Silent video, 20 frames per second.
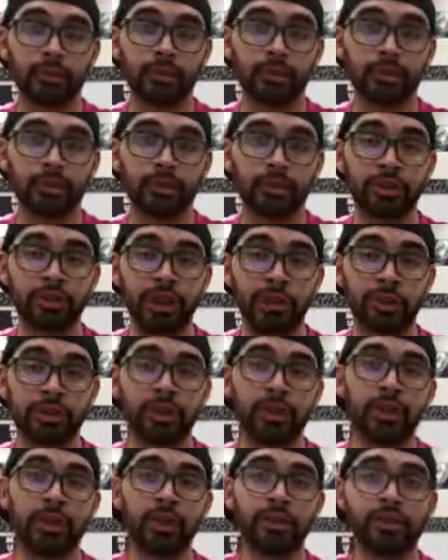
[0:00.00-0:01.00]
With your
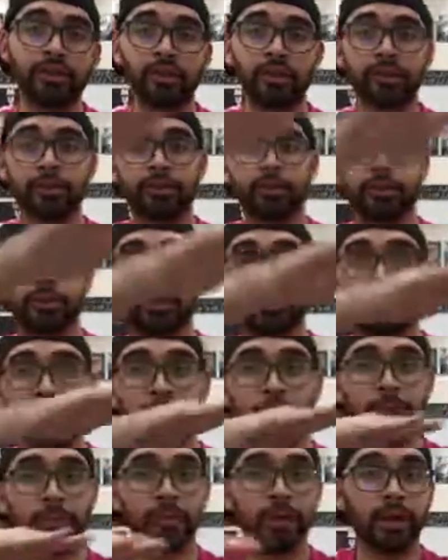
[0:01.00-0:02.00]
dominant hand, you're gonna
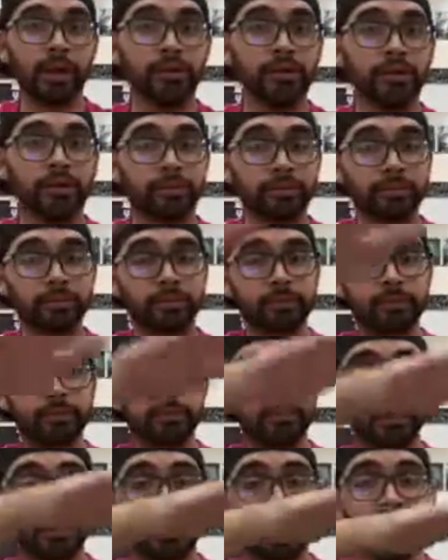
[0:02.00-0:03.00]
circle above
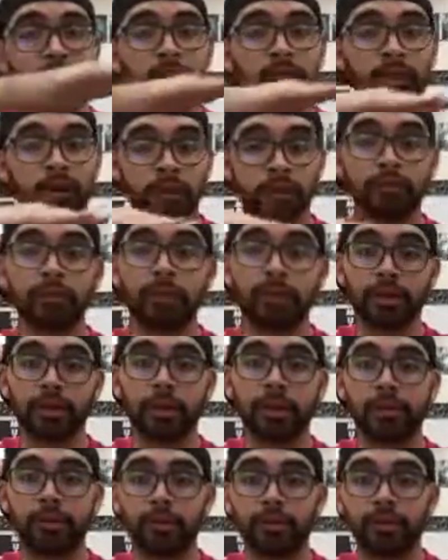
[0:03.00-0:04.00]

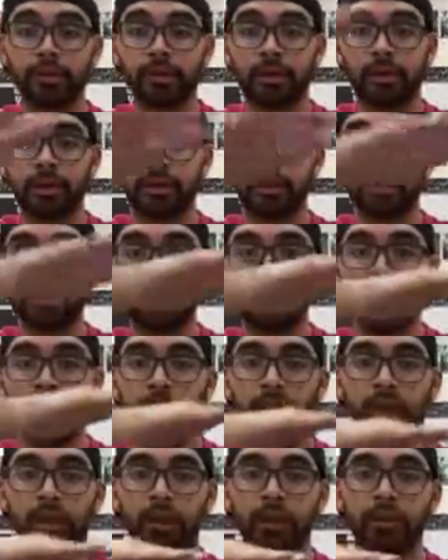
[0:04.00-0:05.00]
for
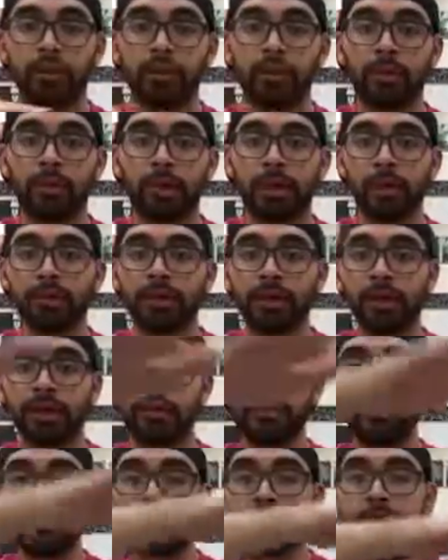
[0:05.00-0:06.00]
way
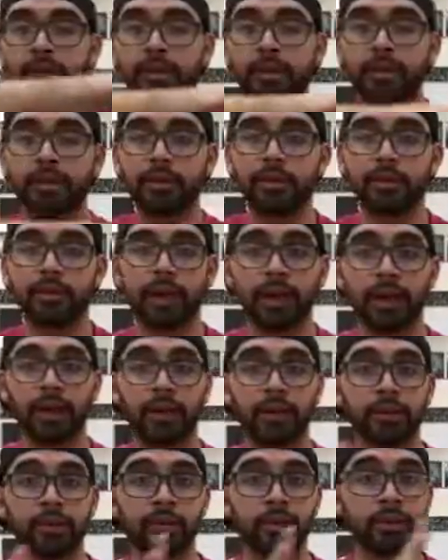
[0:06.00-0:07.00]
above.
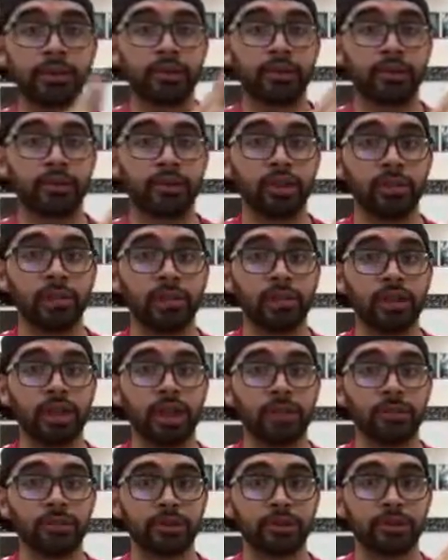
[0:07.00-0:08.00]
Now you're gonna chimney
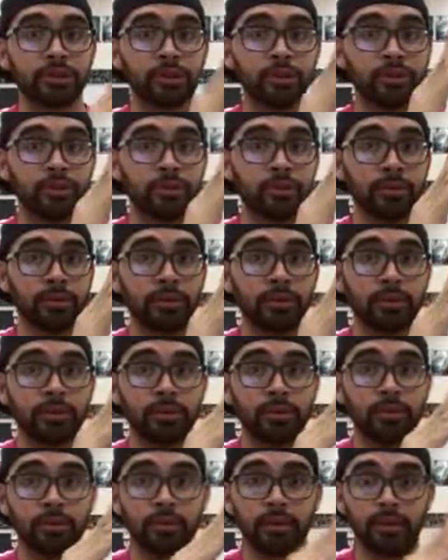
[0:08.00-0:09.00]
tops. You're gonna do
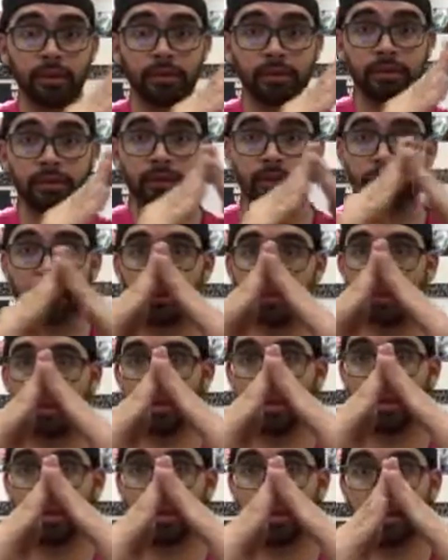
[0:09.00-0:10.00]
this.
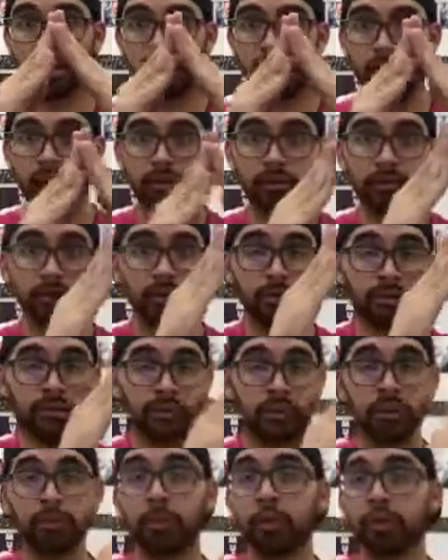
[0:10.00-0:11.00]
So
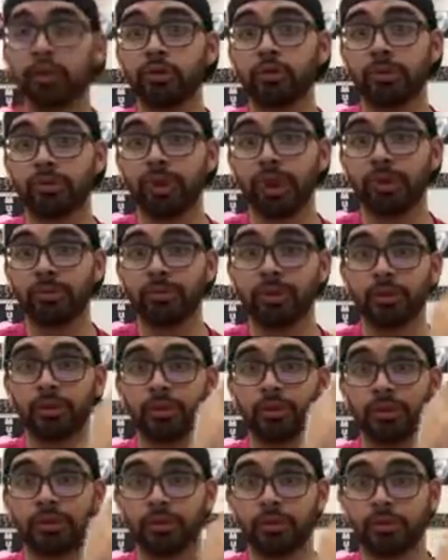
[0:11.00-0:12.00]
this multiple times though.